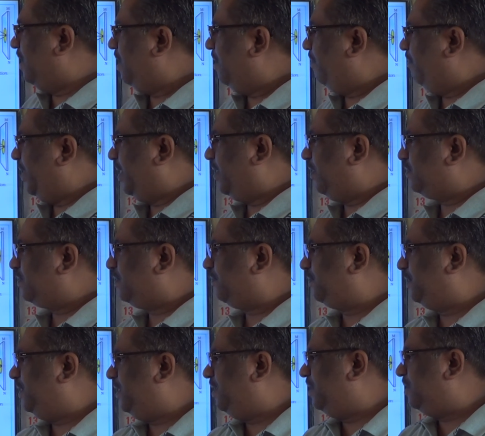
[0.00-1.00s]
because
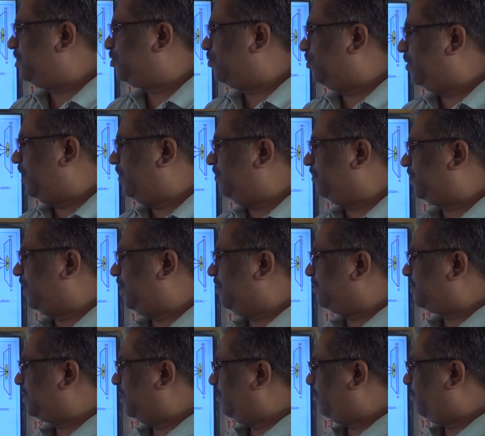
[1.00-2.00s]
of the sodium
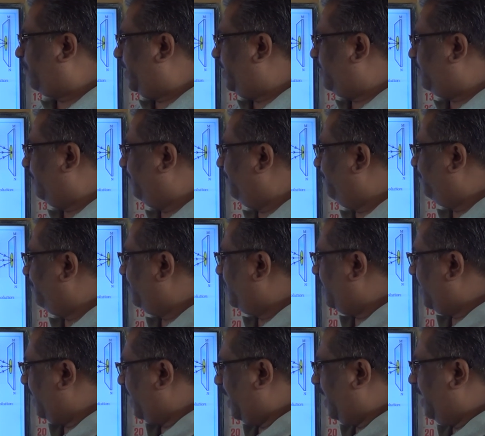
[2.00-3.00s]
thiosulfate
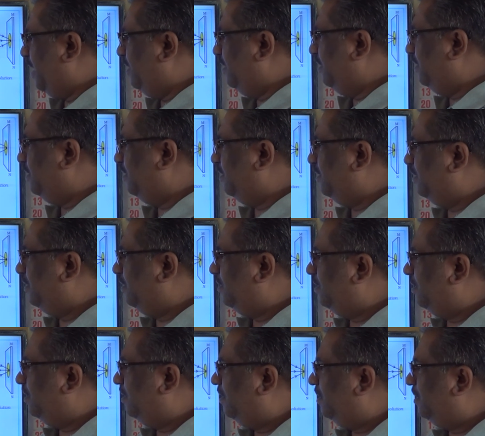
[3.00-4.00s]
and
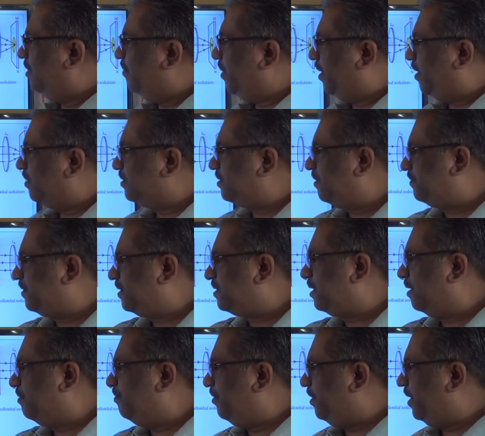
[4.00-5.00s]
because of the
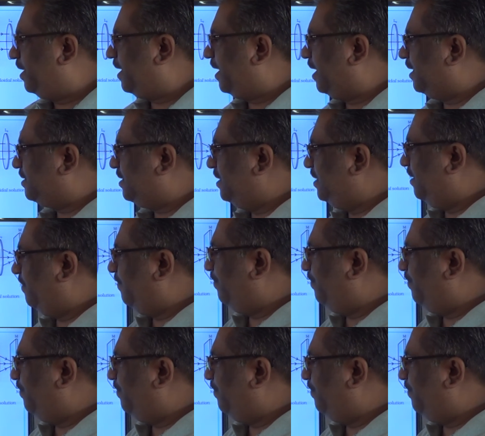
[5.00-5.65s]
sulfuric acid,